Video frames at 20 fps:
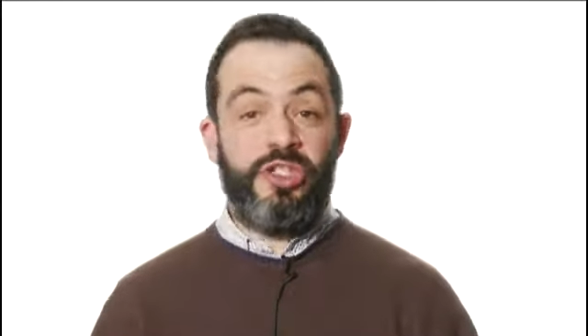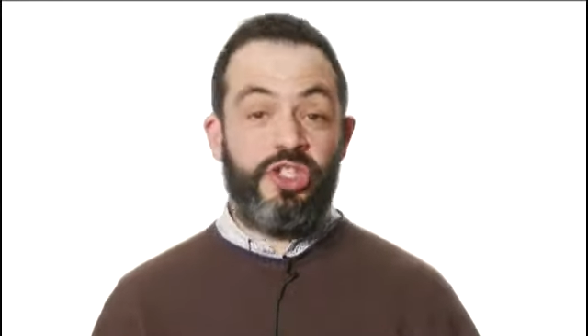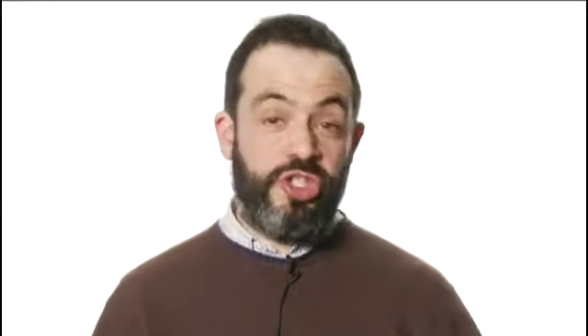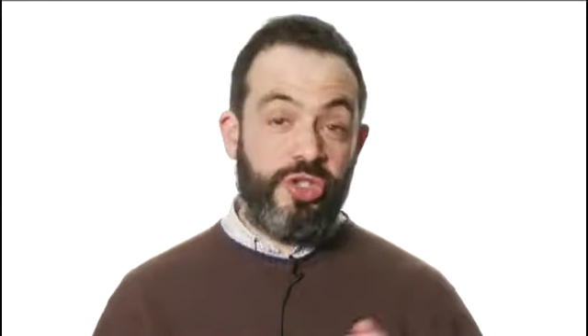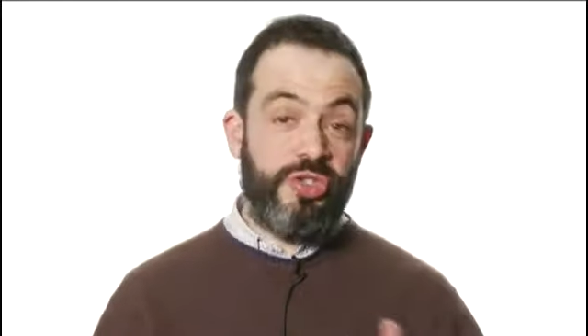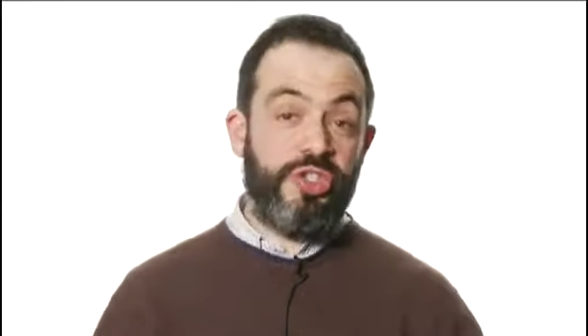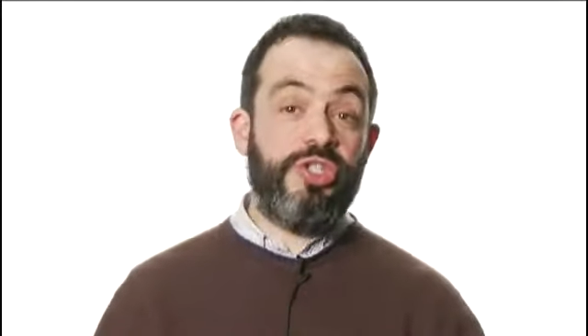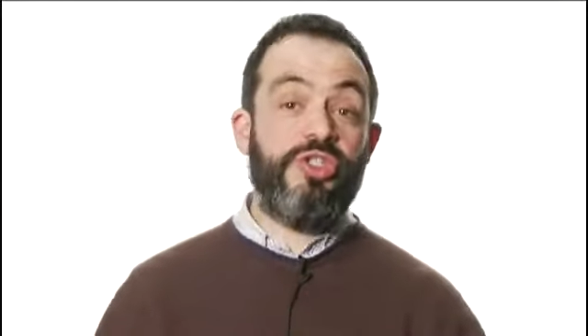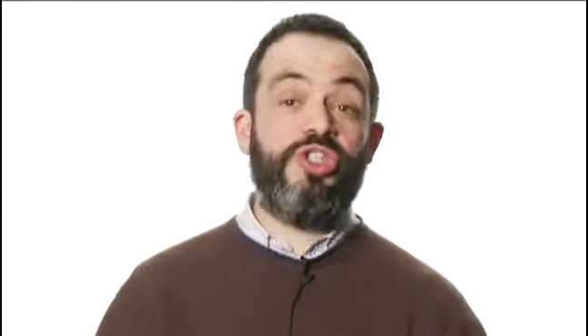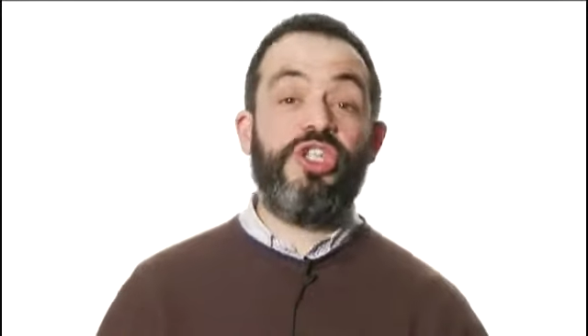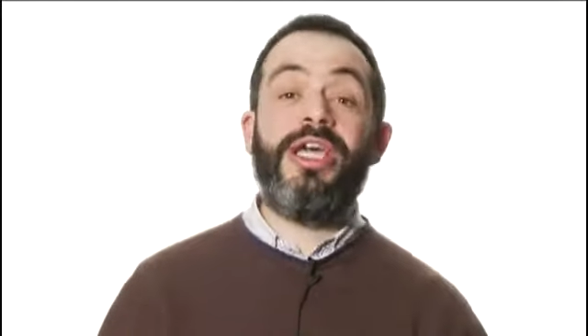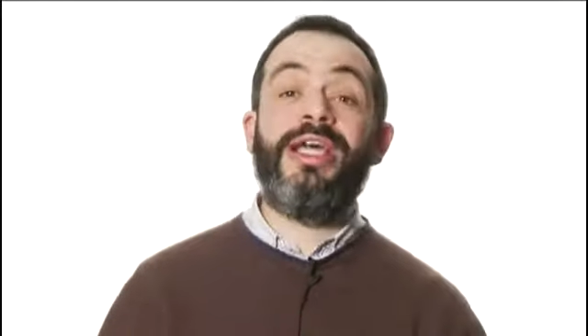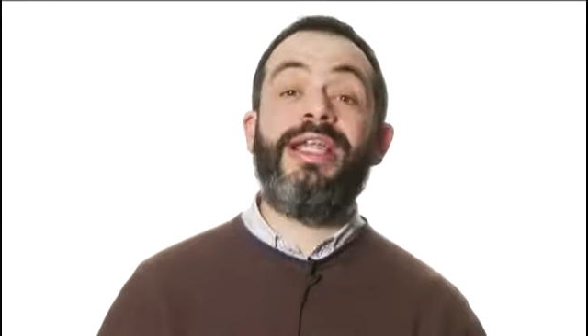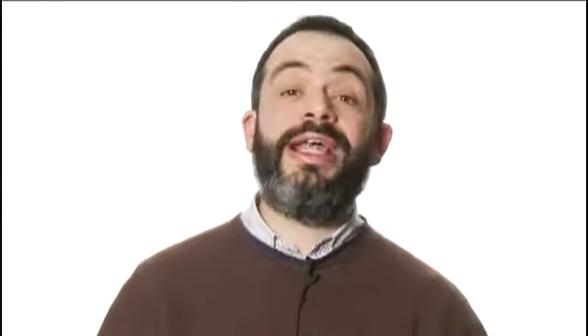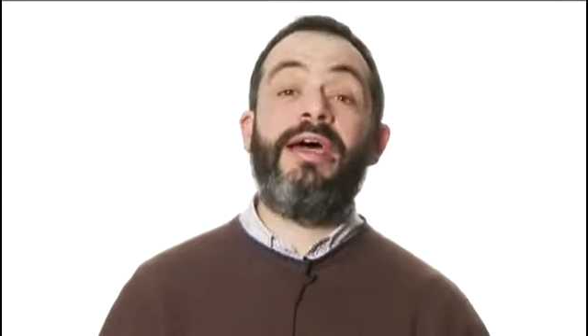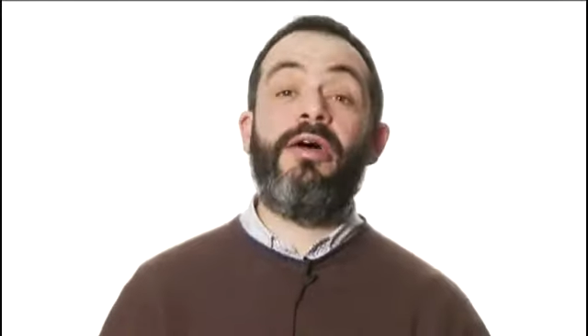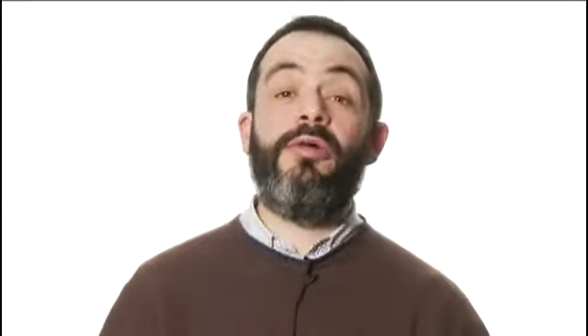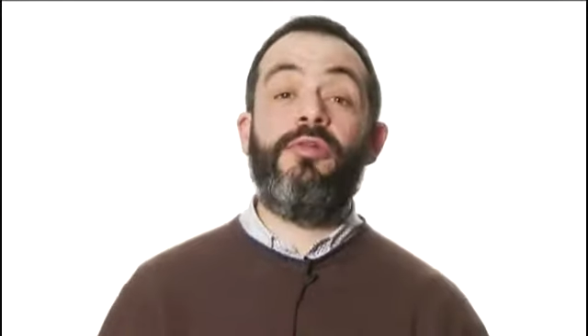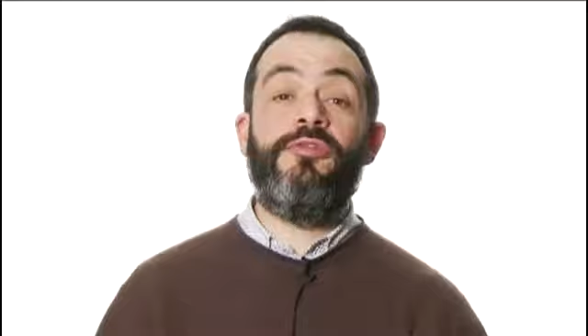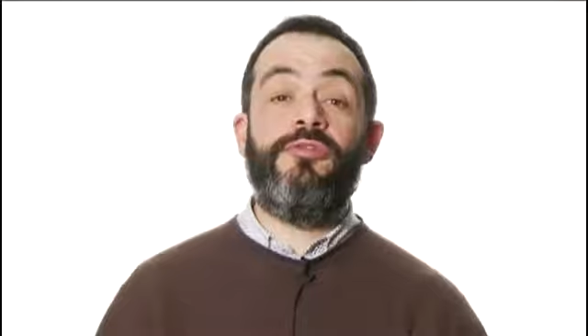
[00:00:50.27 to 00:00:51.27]
should you shell
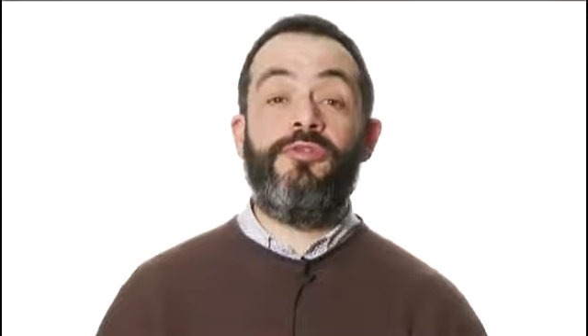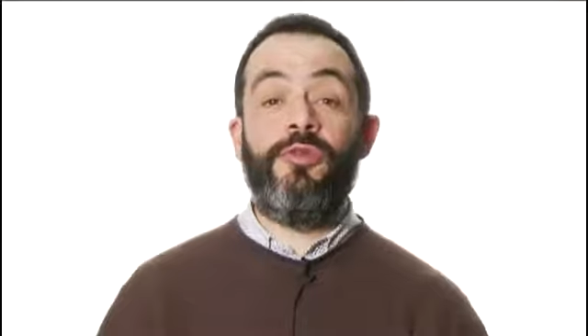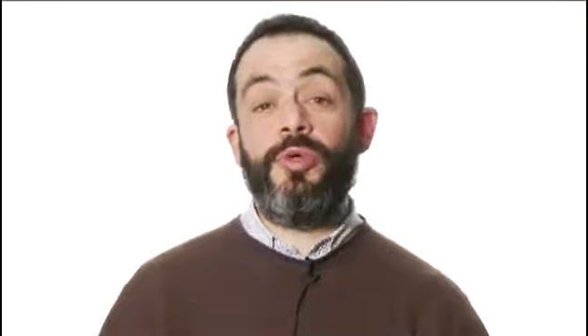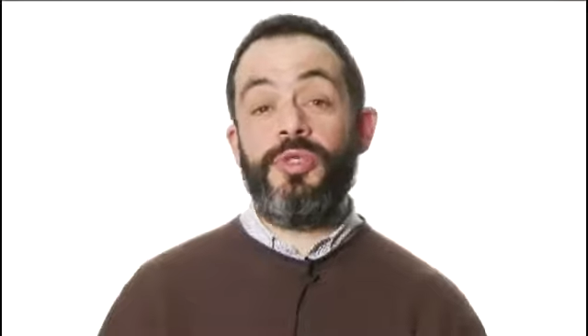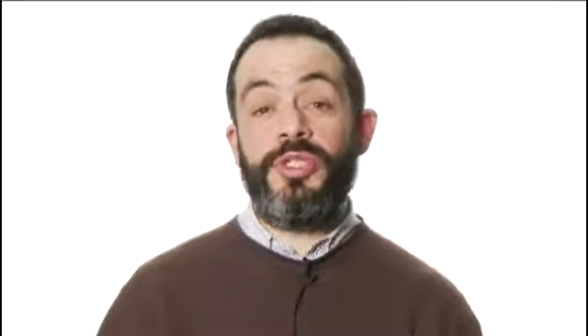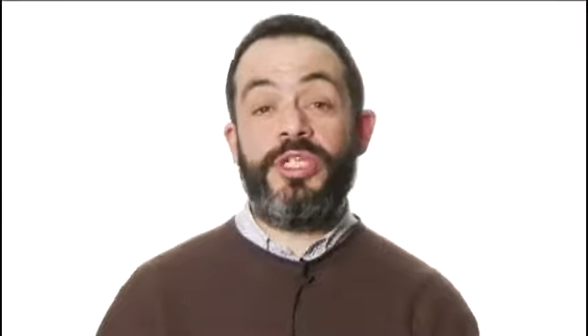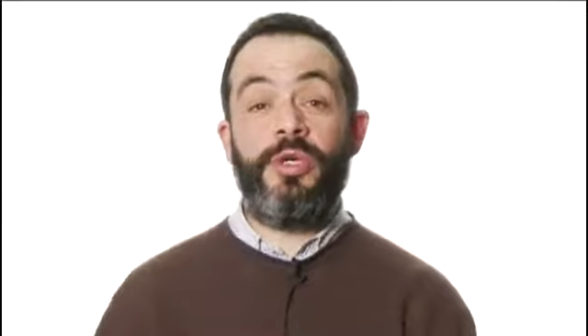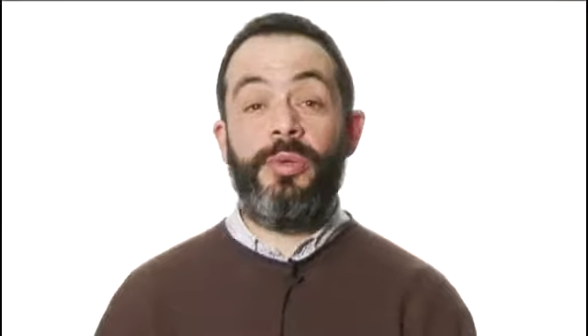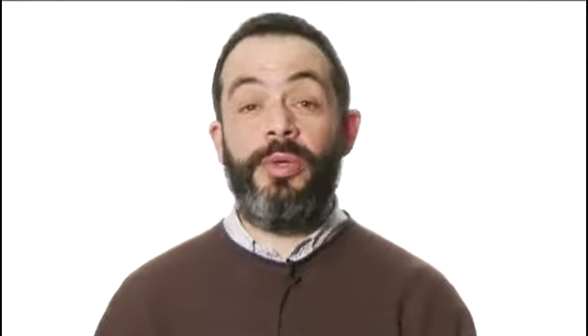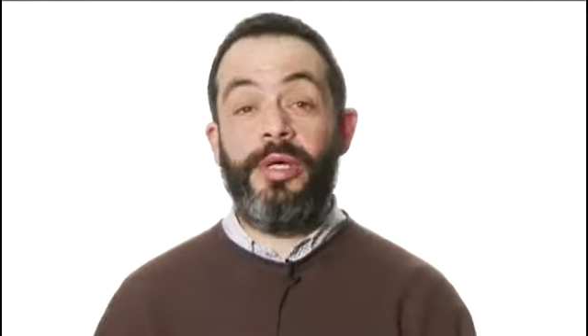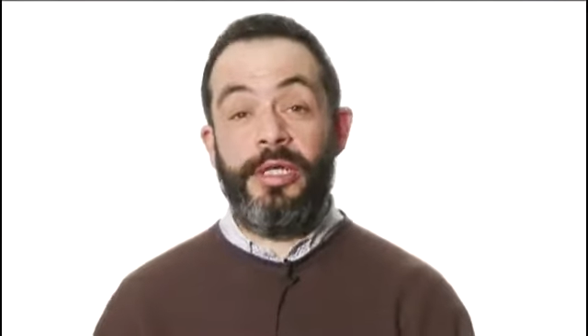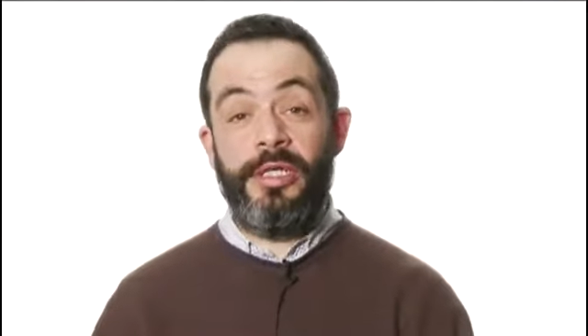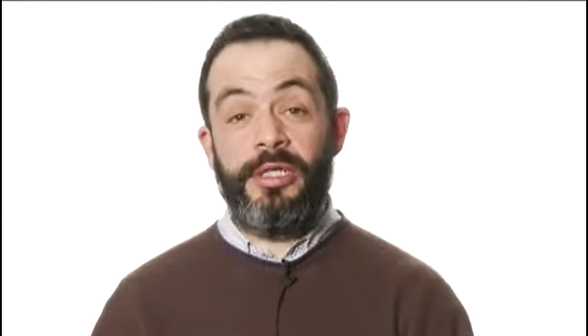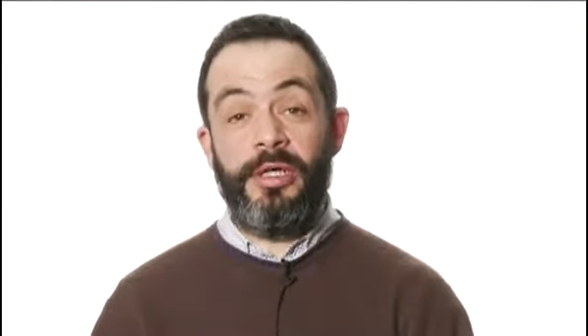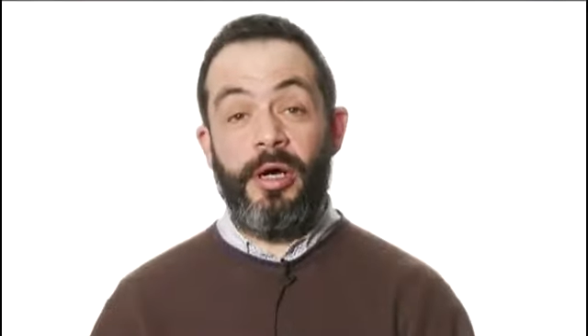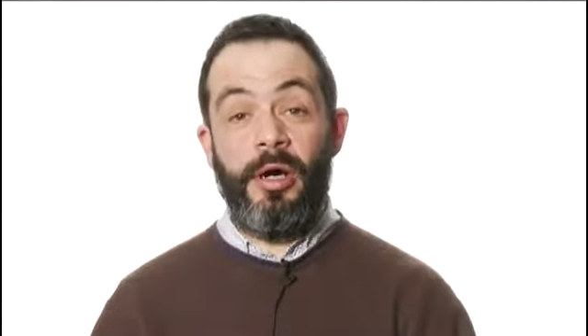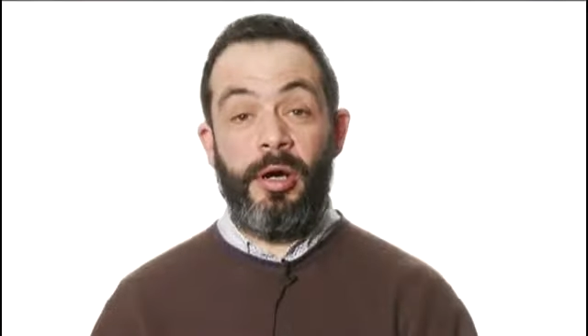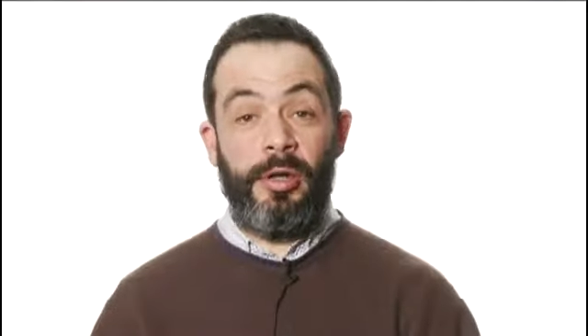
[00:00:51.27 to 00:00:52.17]
out 40 quid